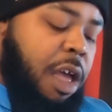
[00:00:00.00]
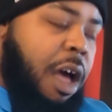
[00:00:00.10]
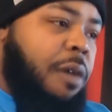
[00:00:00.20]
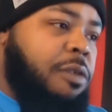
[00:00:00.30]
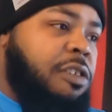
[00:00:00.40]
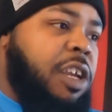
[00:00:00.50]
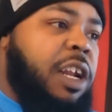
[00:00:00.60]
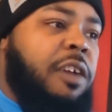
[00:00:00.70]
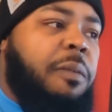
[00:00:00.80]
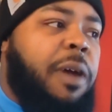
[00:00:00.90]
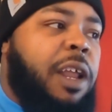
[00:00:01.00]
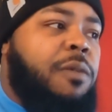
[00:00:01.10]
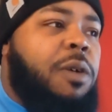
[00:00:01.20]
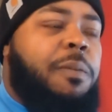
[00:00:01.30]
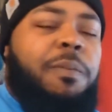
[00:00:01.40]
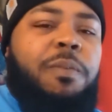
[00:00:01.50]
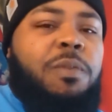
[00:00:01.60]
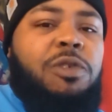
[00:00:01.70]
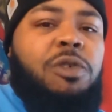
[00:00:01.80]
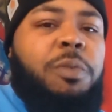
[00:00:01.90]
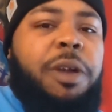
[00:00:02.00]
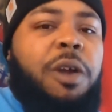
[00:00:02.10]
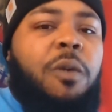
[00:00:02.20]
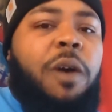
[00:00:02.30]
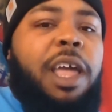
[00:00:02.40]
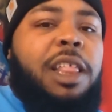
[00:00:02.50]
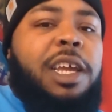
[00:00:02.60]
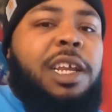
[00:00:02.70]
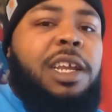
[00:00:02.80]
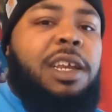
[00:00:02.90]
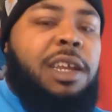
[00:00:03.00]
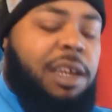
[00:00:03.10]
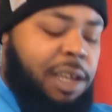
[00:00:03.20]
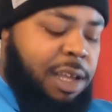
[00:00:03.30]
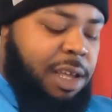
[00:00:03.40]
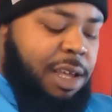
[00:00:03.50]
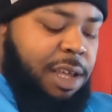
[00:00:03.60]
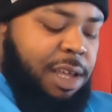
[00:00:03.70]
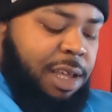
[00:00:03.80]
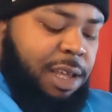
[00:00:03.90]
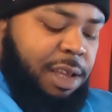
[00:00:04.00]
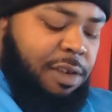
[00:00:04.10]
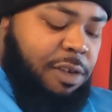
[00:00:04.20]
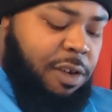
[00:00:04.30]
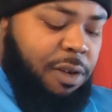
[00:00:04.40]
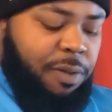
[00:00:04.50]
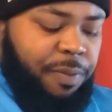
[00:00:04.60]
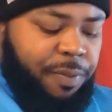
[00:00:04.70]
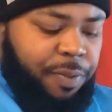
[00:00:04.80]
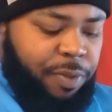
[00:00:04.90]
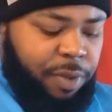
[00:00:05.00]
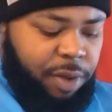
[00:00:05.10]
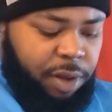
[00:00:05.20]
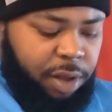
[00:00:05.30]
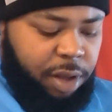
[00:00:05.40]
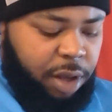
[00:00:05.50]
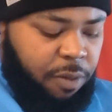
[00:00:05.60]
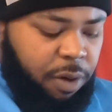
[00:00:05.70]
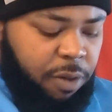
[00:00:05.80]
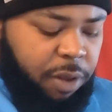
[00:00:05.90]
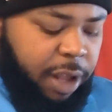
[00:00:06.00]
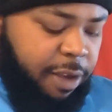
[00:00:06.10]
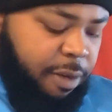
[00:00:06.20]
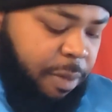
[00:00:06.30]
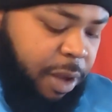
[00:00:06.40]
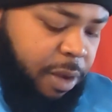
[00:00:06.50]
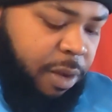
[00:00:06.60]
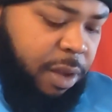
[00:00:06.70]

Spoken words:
I was seeing everybody with two pair of white laces. So I wonder what that's about.